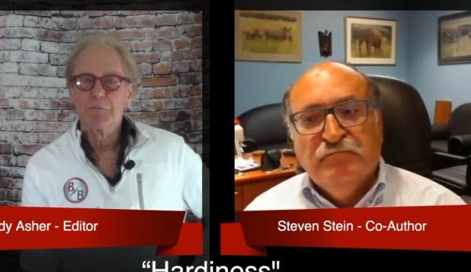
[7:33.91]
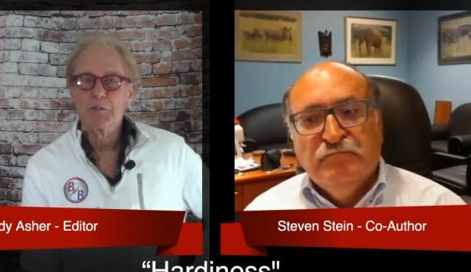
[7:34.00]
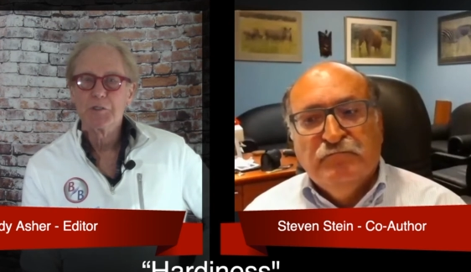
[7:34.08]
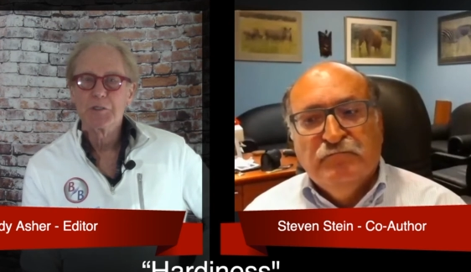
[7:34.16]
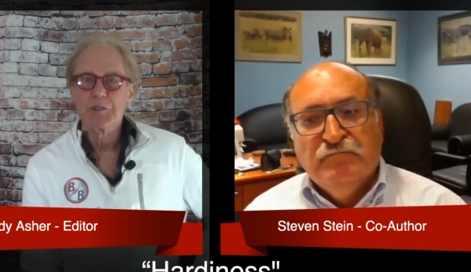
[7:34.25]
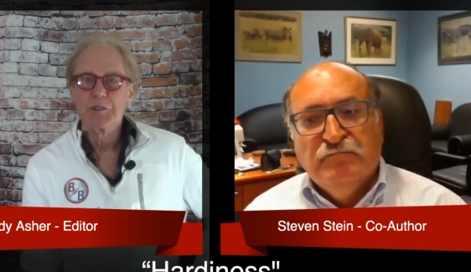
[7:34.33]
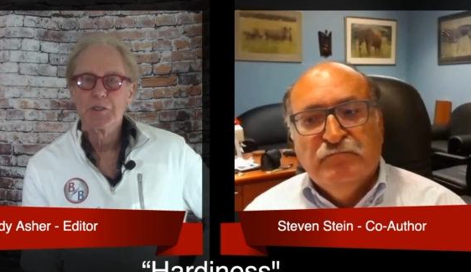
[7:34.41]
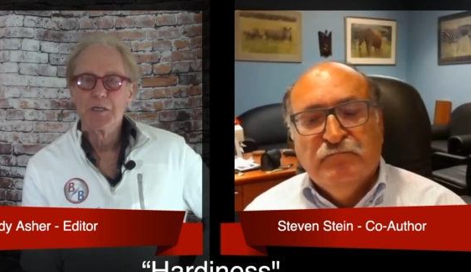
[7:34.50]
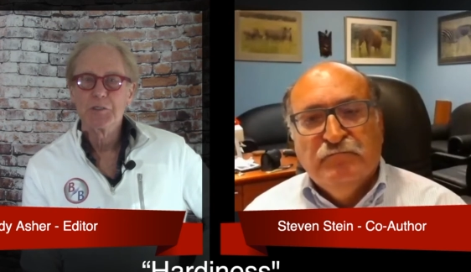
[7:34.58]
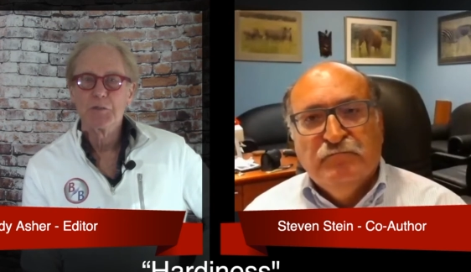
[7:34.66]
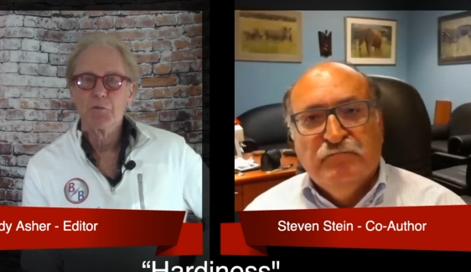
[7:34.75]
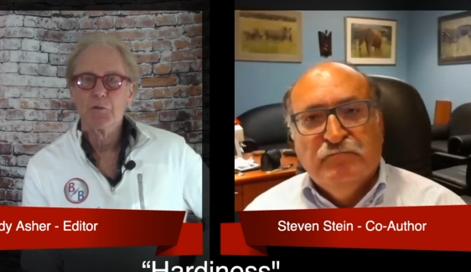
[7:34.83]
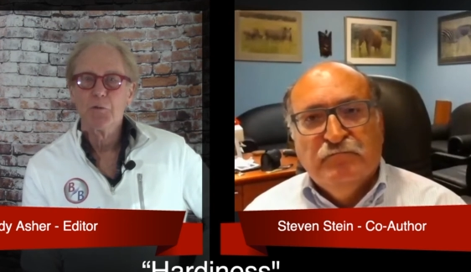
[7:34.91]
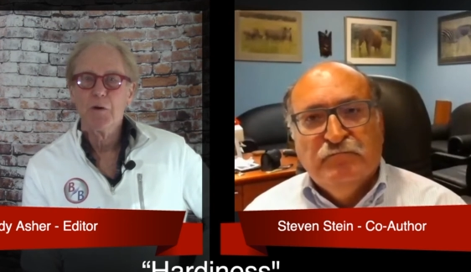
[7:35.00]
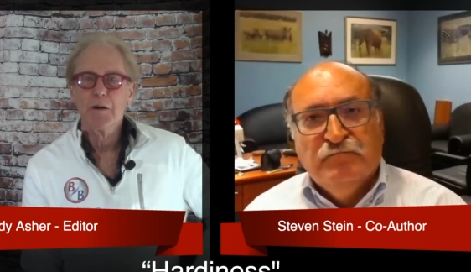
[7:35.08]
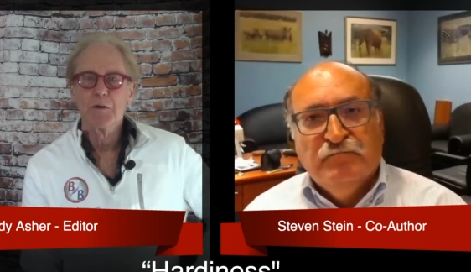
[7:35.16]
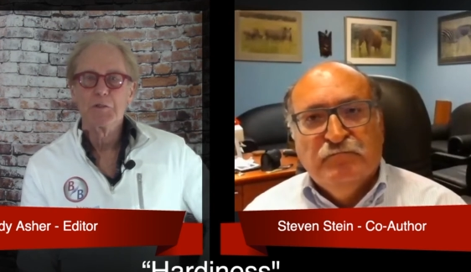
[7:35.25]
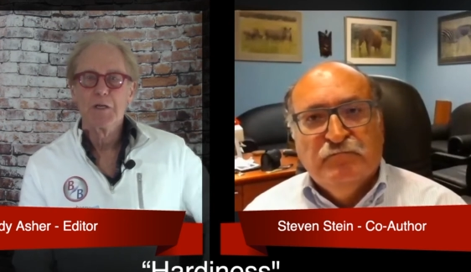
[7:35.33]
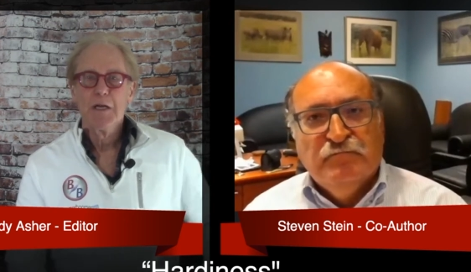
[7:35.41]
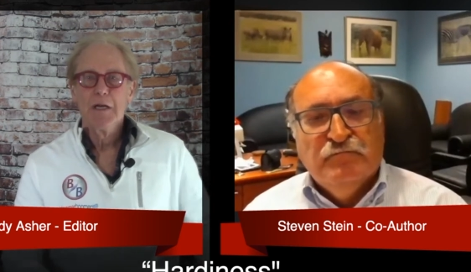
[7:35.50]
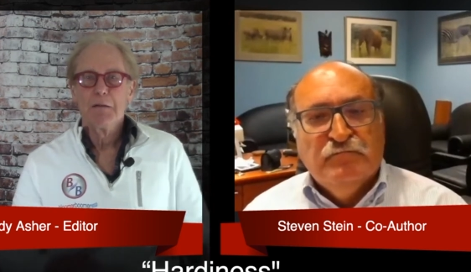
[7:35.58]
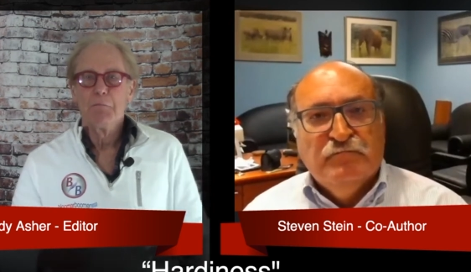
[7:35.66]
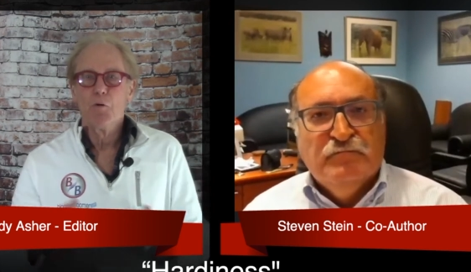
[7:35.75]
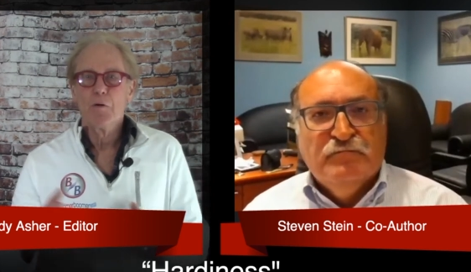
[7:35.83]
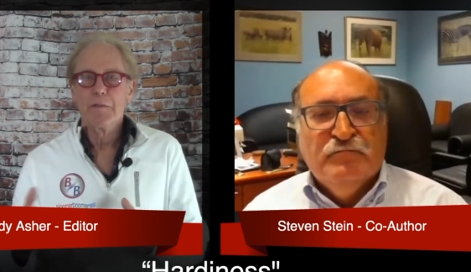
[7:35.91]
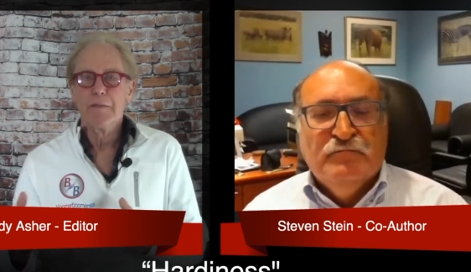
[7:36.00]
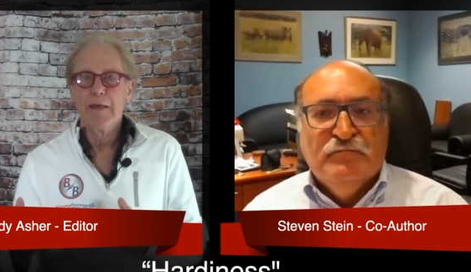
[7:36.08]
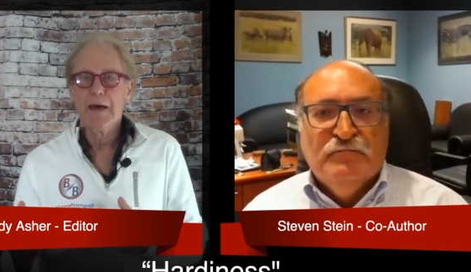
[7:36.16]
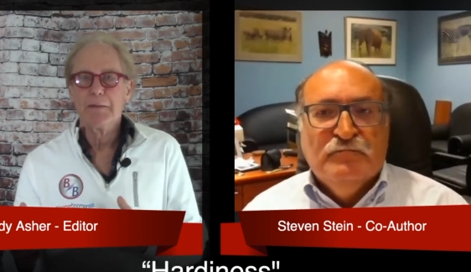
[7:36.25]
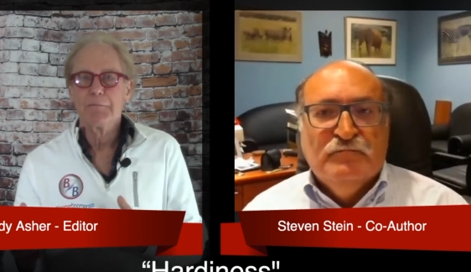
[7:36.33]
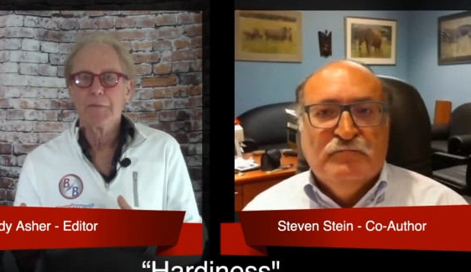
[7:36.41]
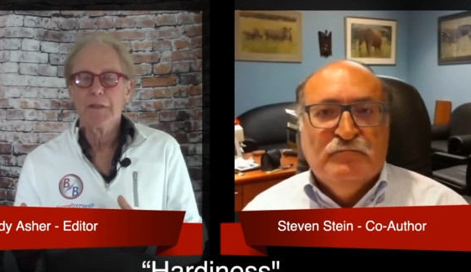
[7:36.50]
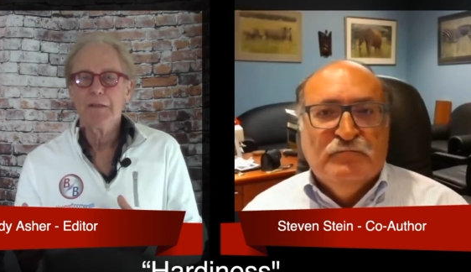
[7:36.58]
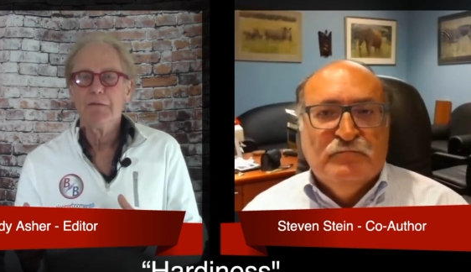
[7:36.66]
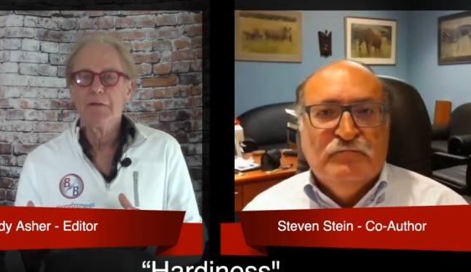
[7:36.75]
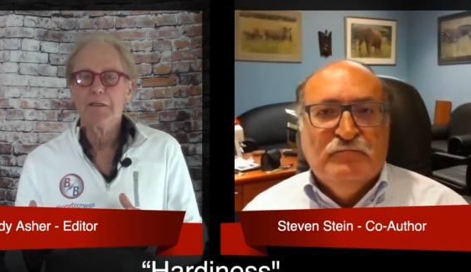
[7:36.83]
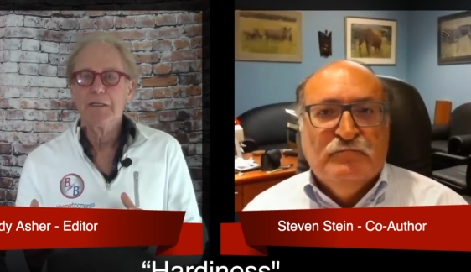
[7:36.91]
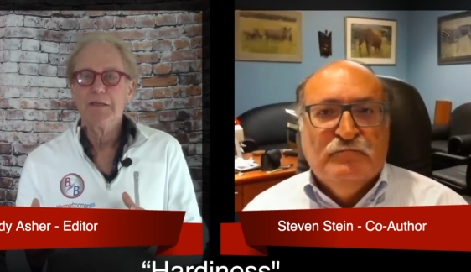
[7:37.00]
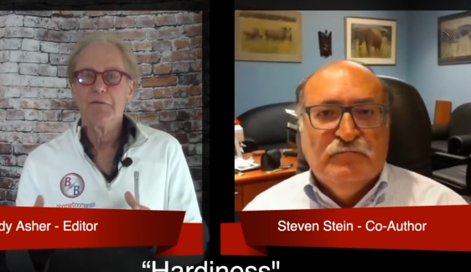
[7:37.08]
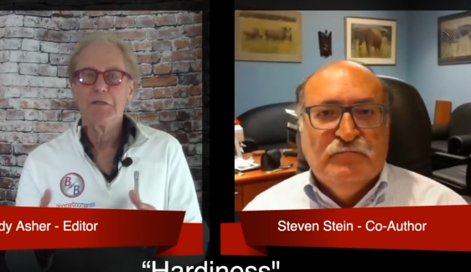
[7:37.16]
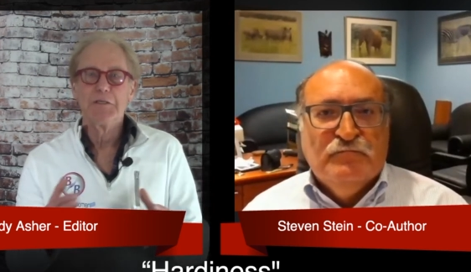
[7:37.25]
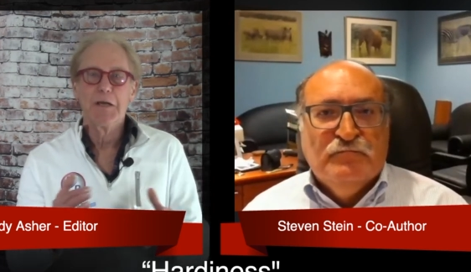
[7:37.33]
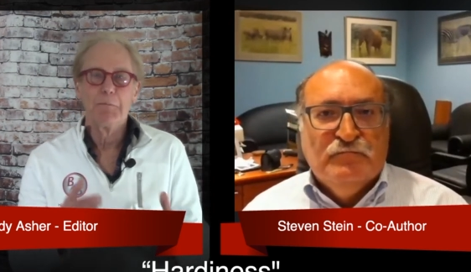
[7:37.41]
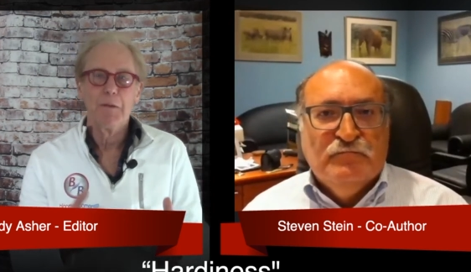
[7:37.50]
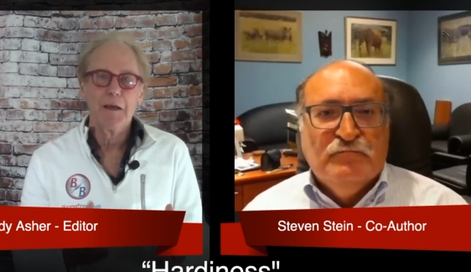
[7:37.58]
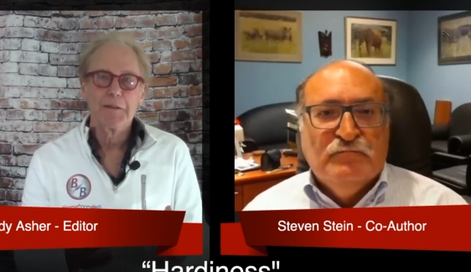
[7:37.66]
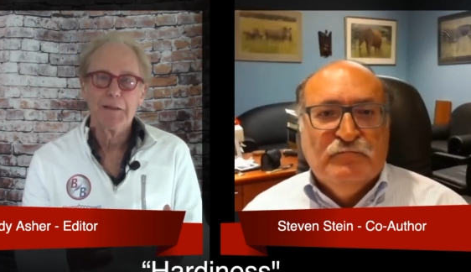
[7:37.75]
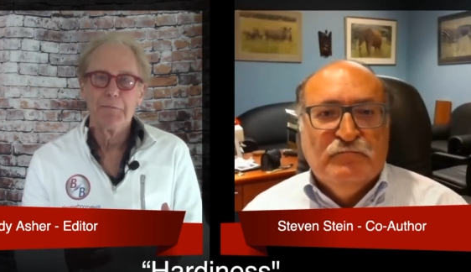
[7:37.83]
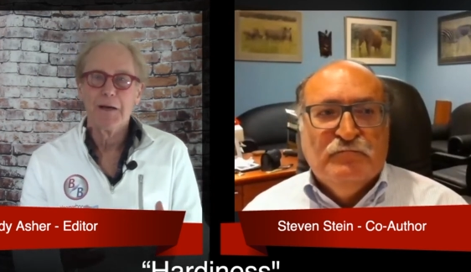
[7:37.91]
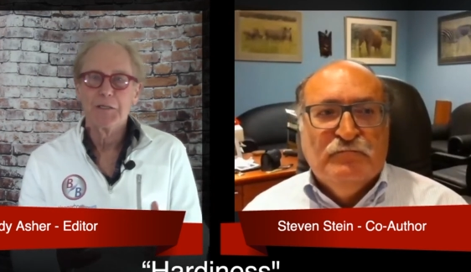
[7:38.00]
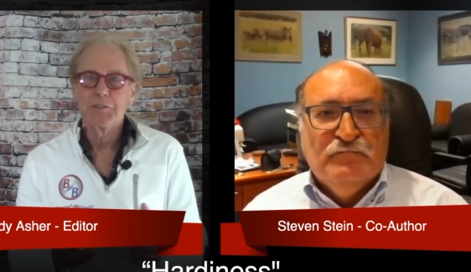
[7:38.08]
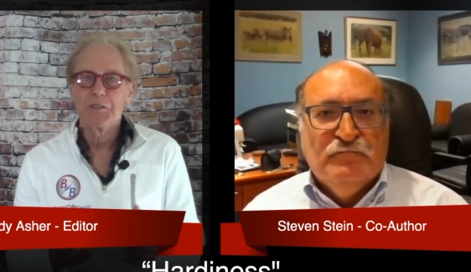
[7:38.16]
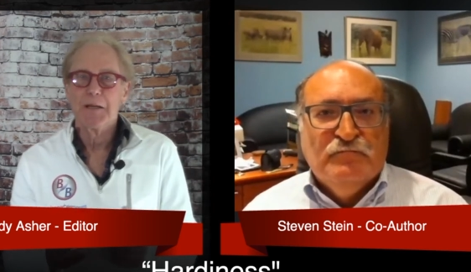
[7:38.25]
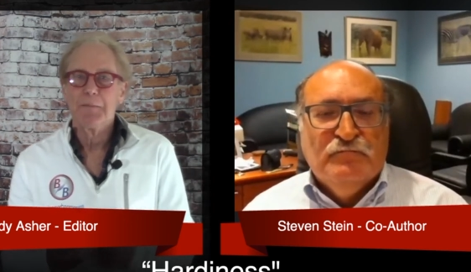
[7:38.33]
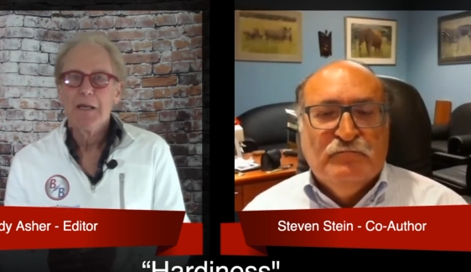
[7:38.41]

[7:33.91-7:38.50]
Speaker 1: to success. It requires more than that, even dumb luck, they might say.